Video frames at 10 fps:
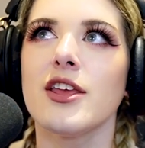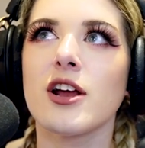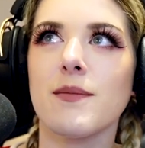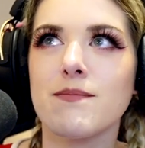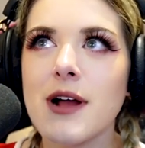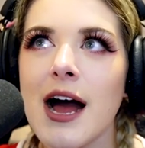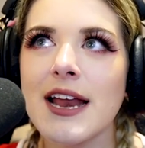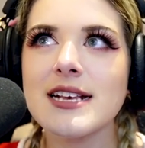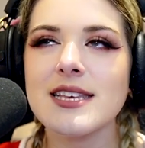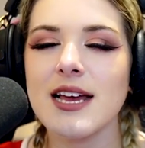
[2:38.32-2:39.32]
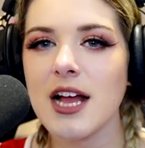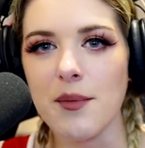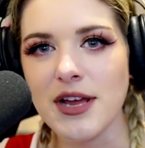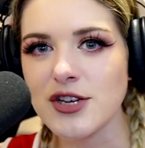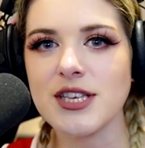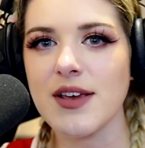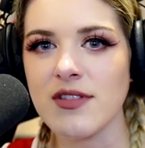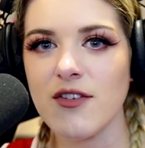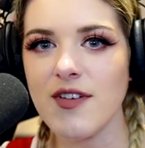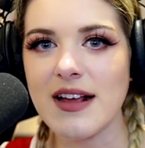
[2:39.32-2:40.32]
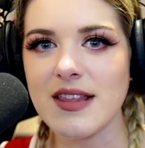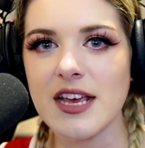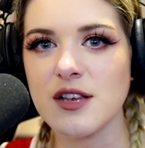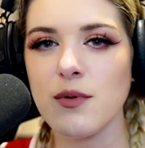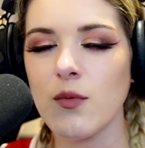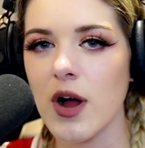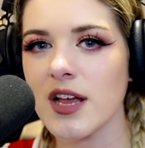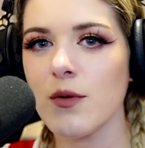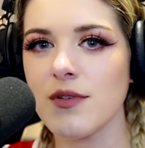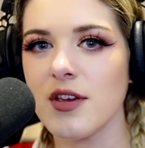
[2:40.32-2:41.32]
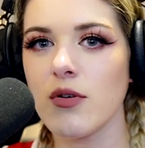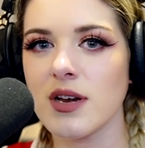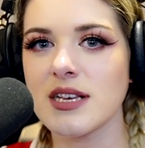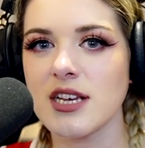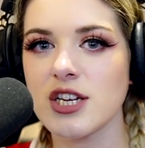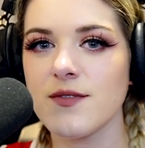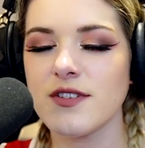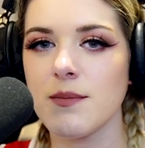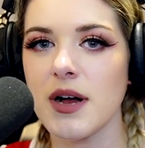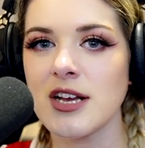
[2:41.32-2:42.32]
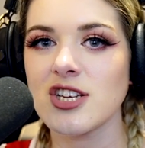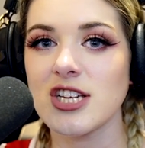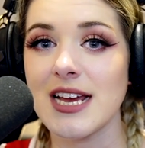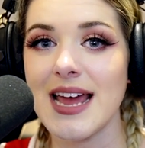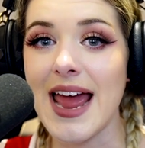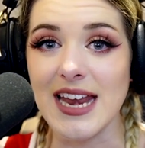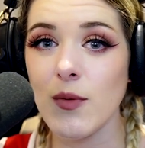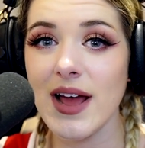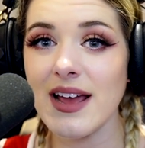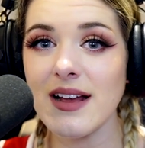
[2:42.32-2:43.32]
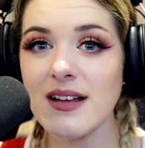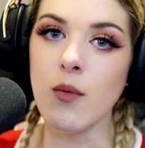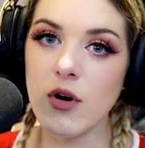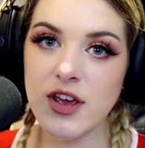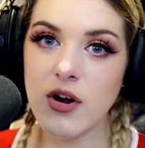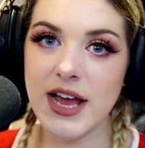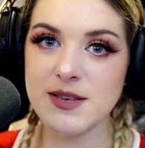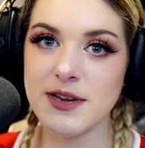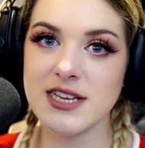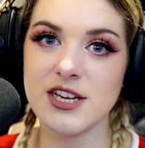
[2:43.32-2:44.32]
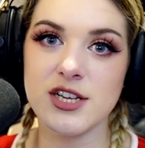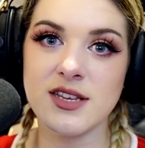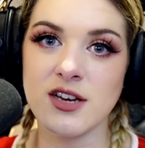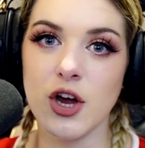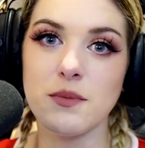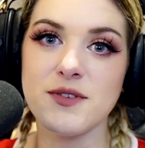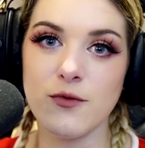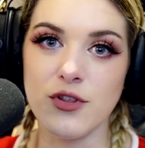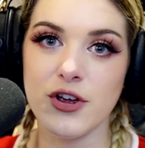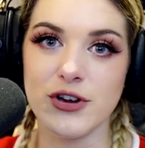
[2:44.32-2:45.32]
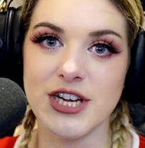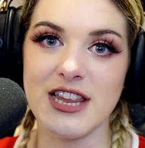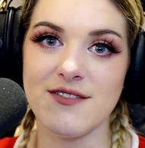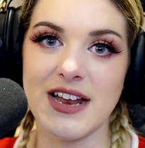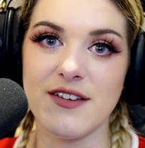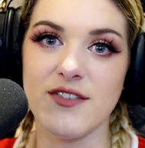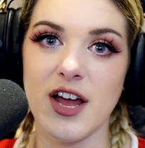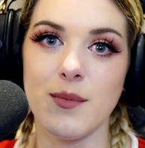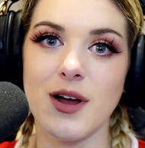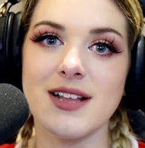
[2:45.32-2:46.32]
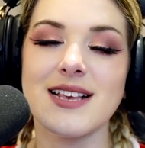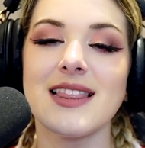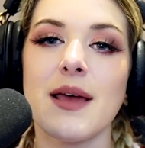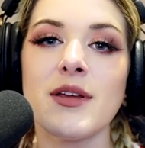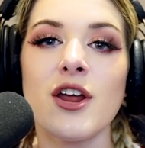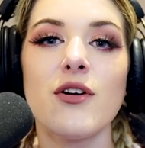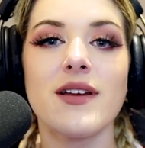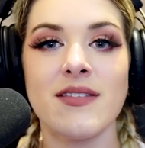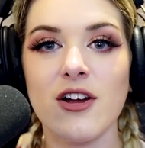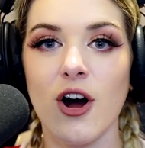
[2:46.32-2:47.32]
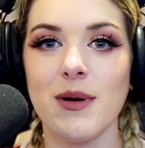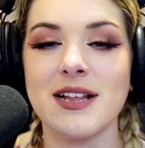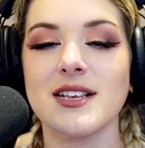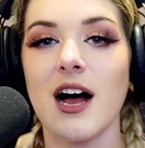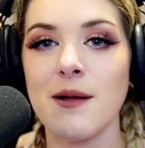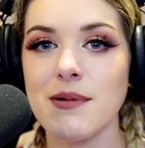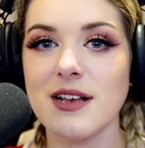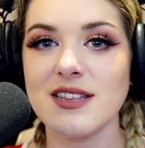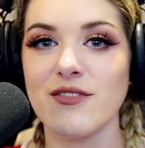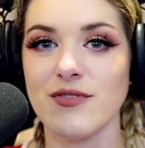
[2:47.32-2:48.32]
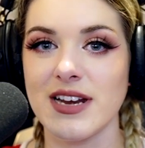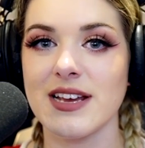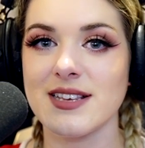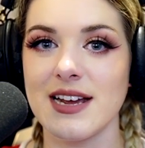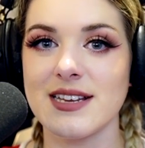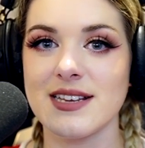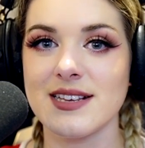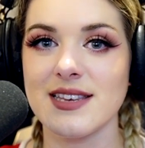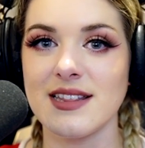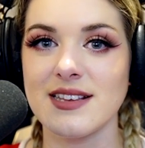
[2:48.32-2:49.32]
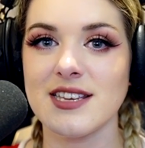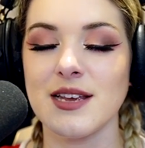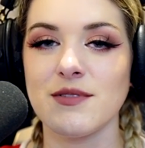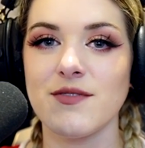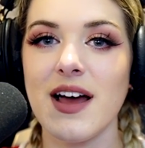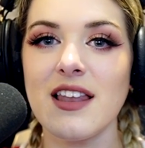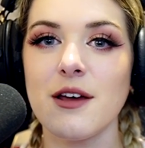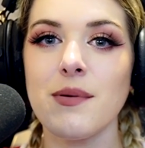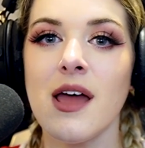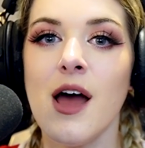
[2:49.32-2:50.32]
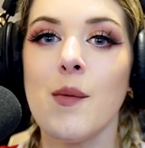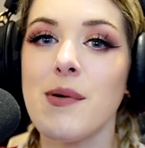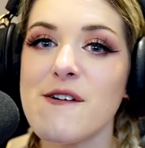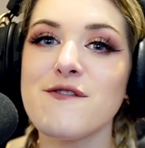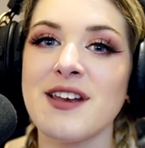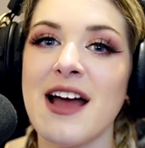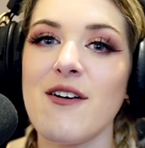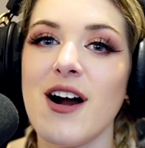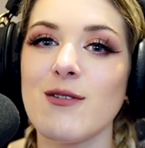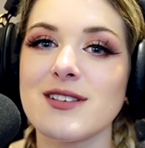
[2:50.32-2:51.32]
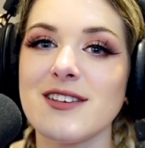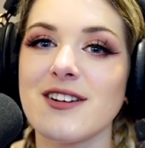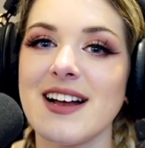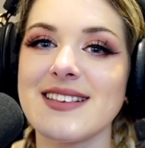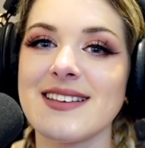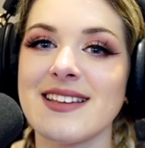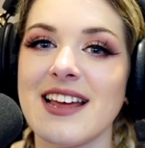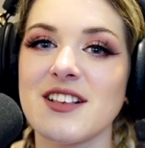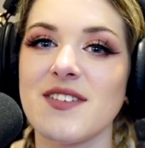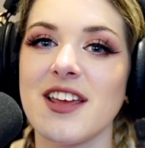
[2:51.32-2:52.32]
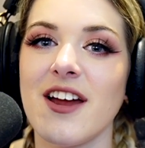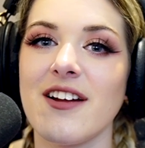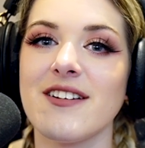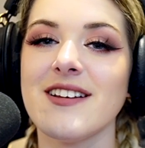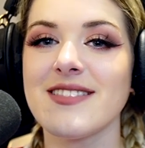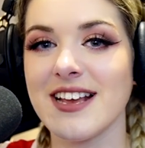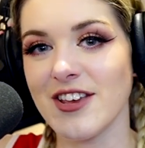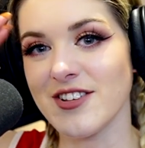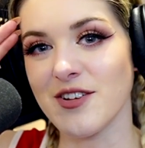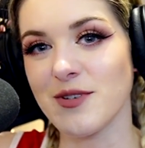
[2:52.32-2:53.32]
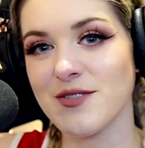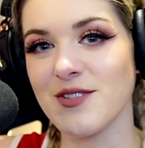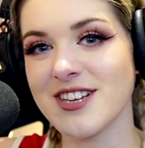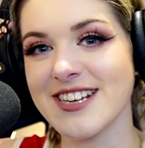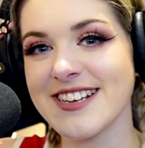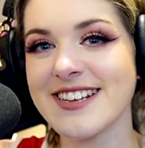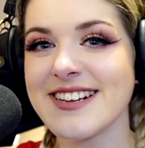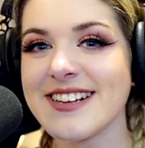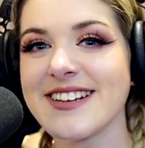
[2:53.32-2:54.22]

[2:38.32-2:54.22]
you could kind of see it coming just given the fact that he's been working with the organization for the past year anyway. And what are your expectations and hopes for the Coachella Valley Firebirds? Let me know in the comments. I'm personally really excited to see this team develop, but for now, I will see you guys in the next video. Thank you so much for watching.